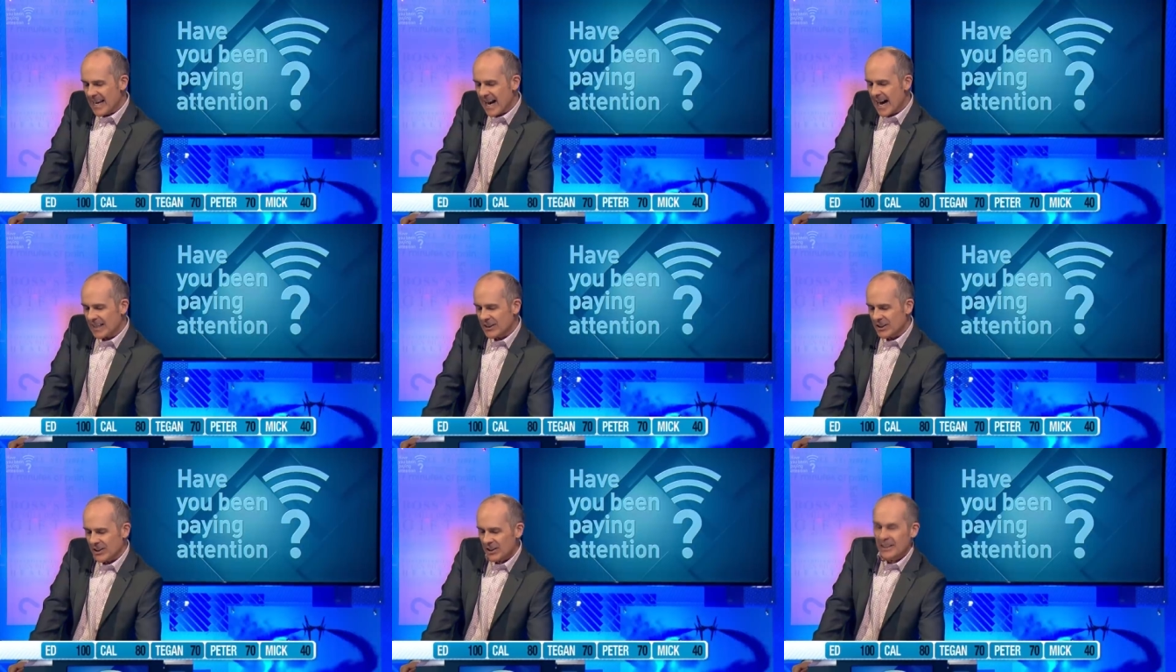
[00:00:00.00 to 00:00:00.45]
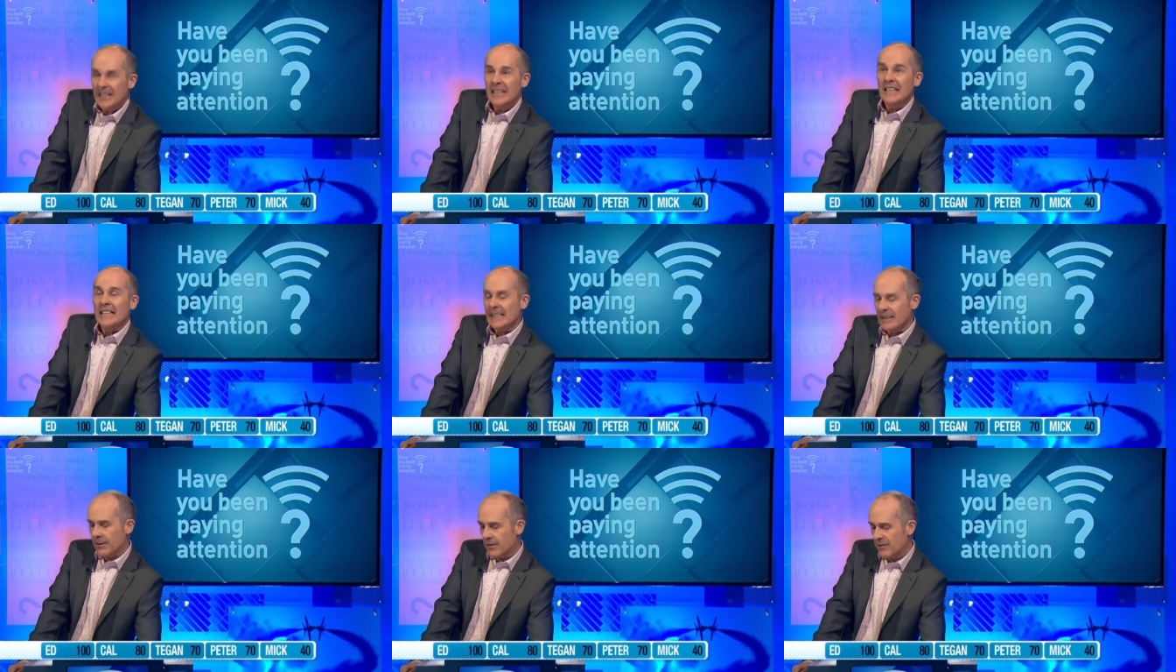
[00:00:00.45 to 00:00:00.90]

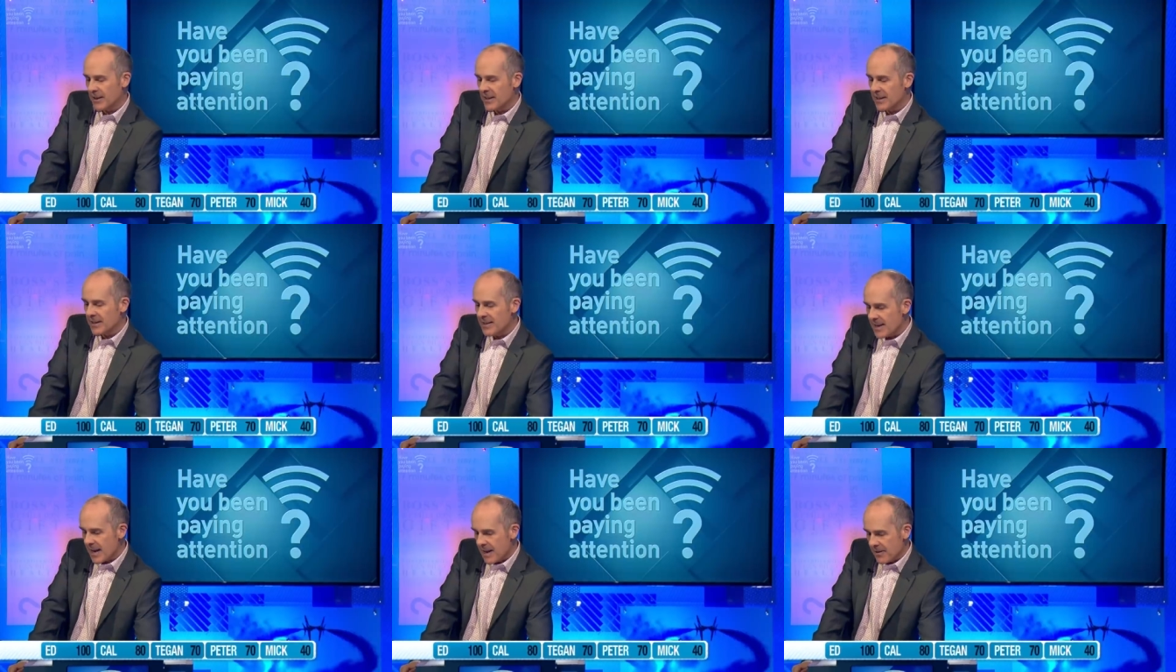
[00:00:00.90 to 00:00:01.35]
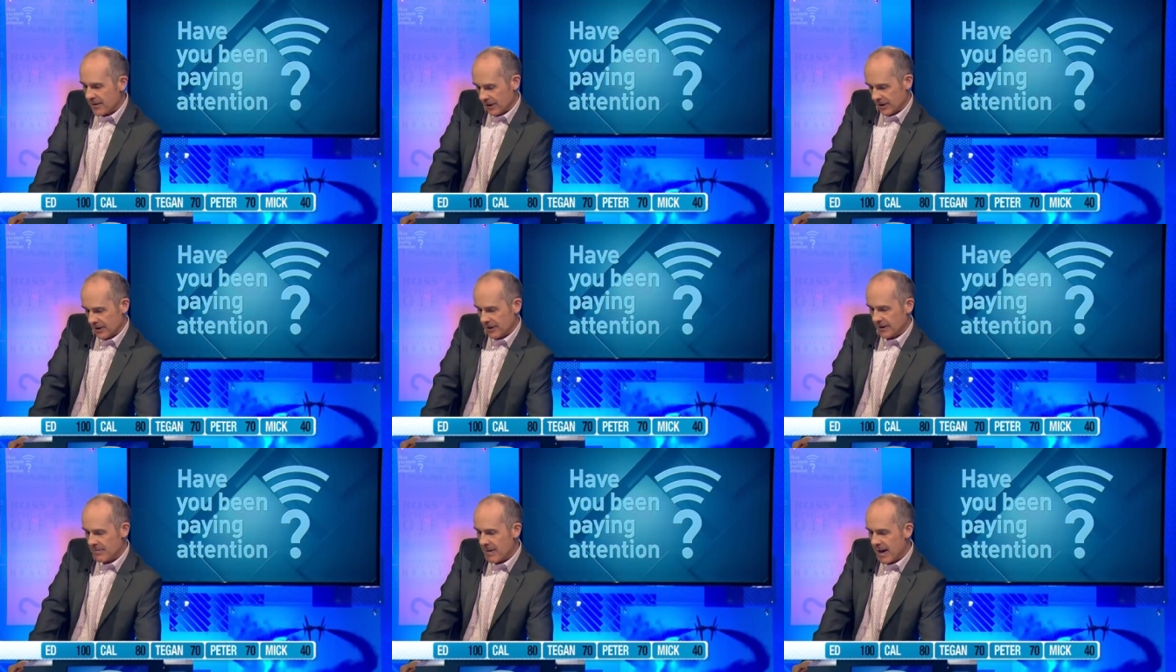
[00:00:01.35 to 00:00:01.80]
Argentina v
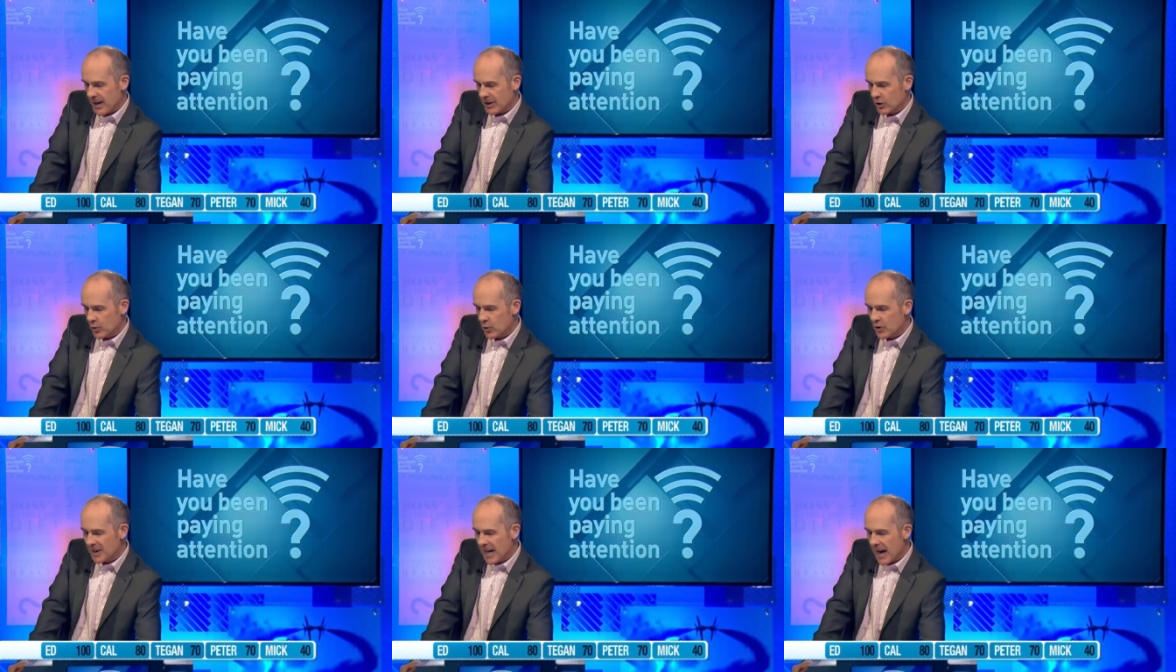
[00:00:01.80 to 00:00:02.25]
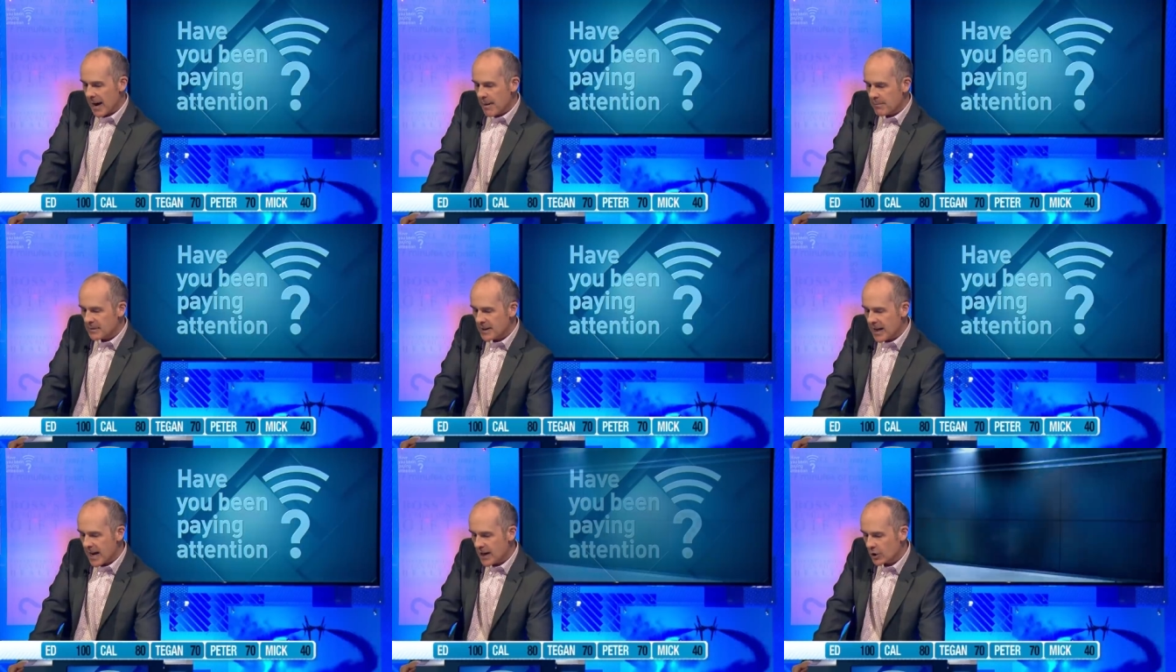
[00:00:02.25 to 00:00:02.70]
Netherlands match would
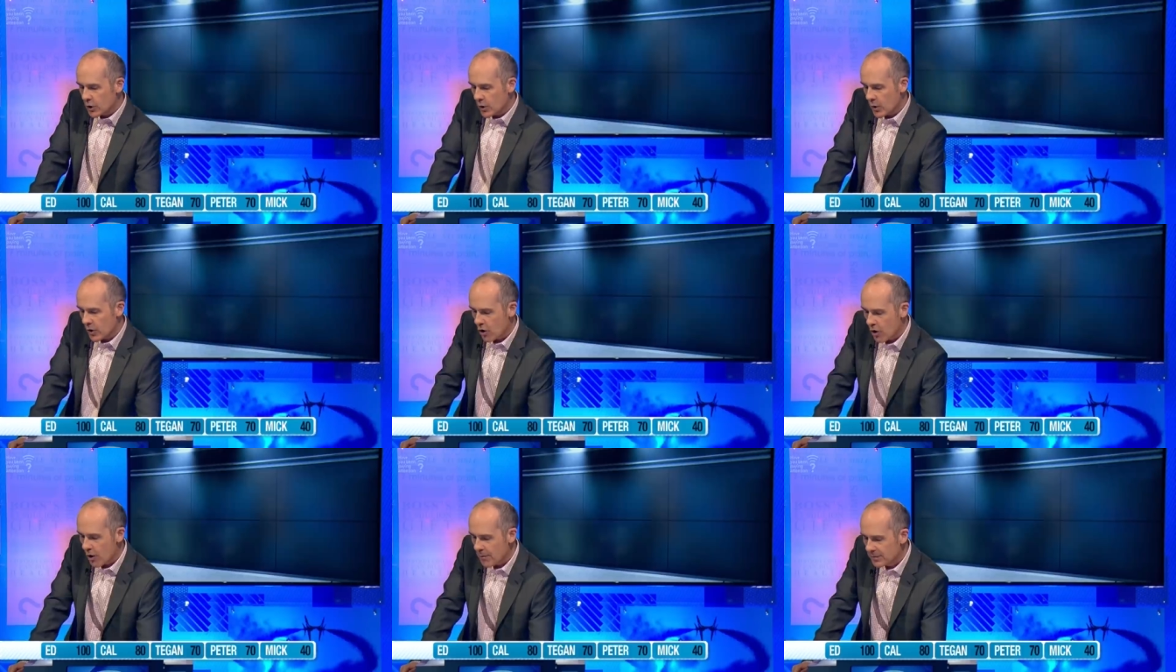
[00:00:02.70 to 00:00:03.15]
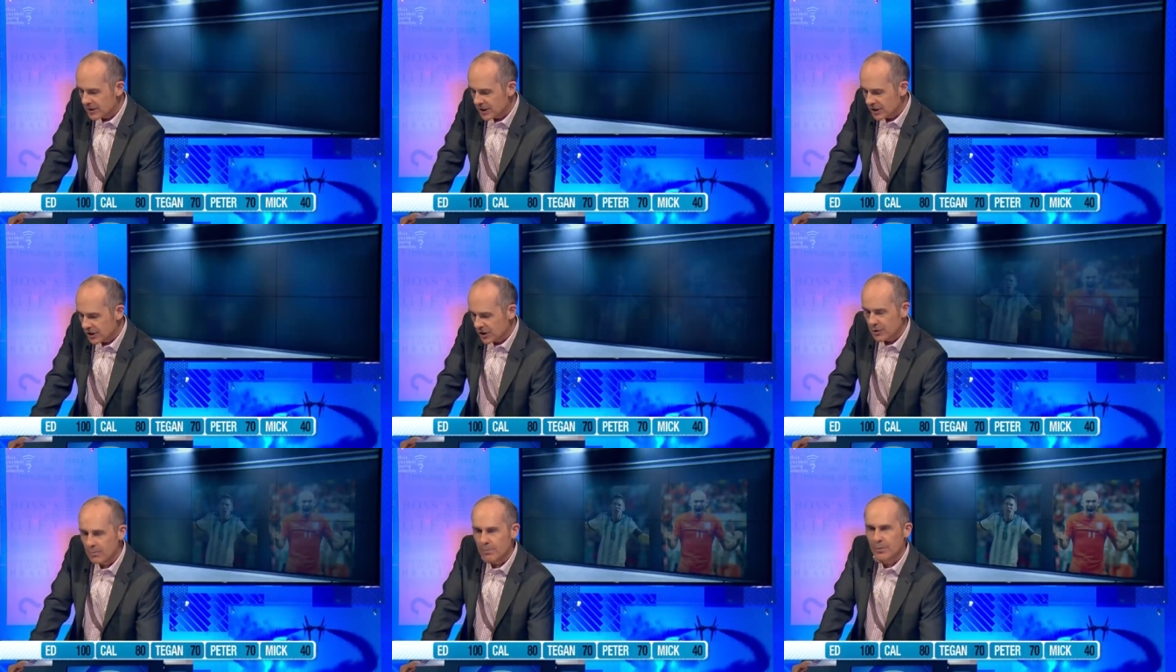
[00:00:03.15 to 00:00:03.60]
come down to a
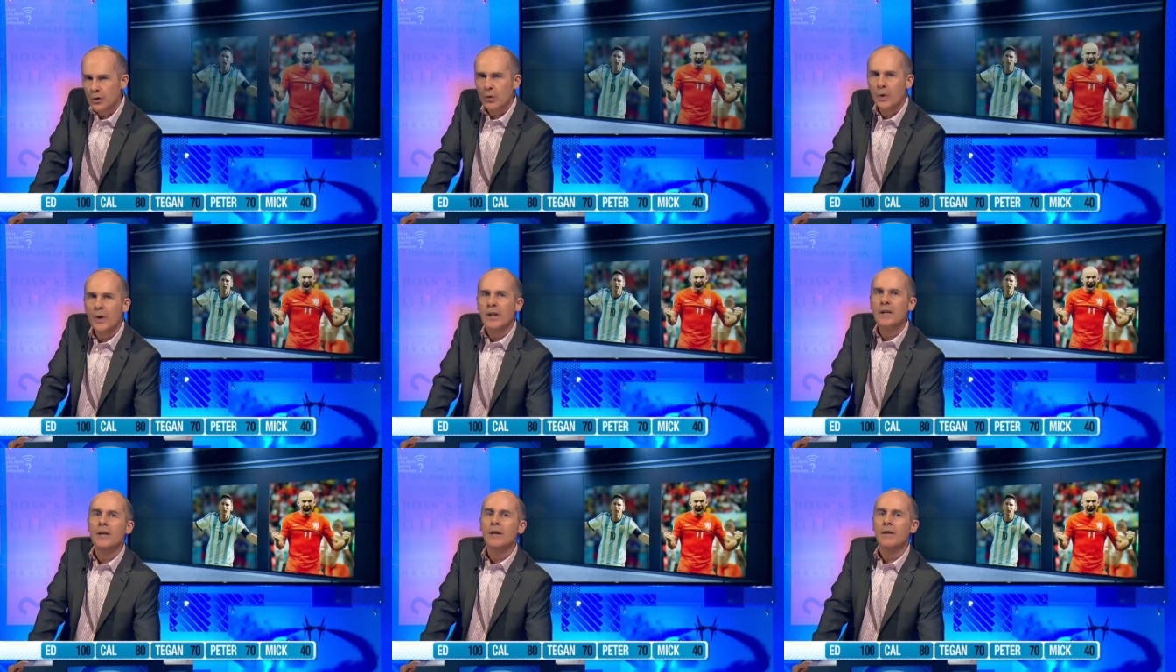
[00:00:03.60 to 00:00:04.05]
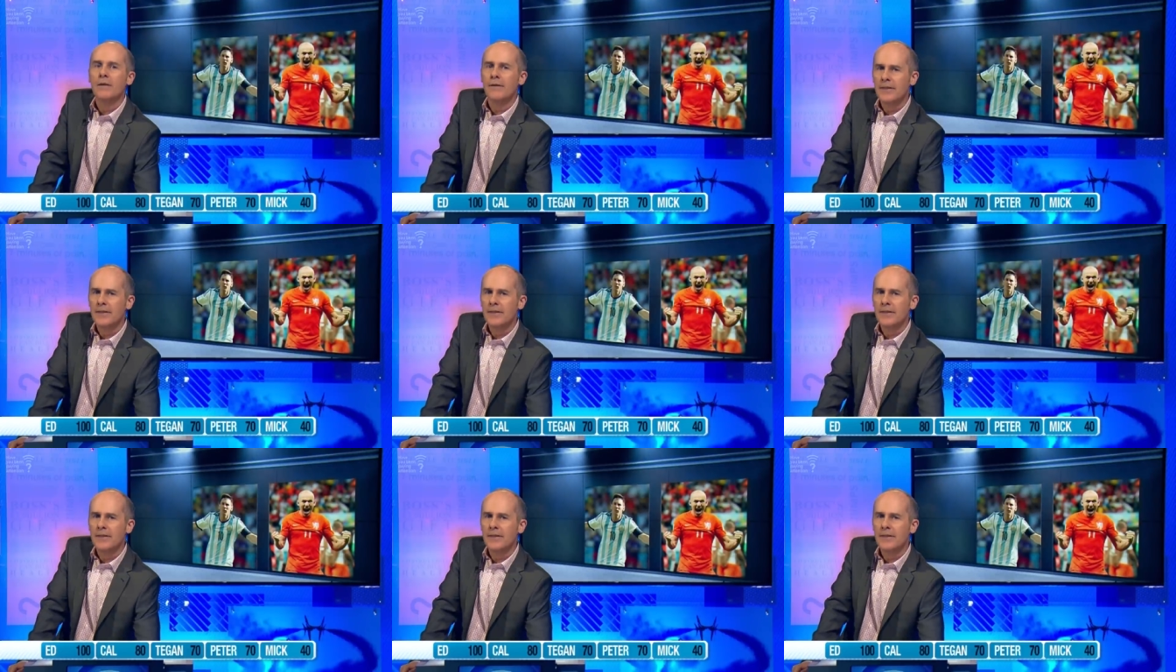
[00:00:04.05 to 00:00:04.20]
competition between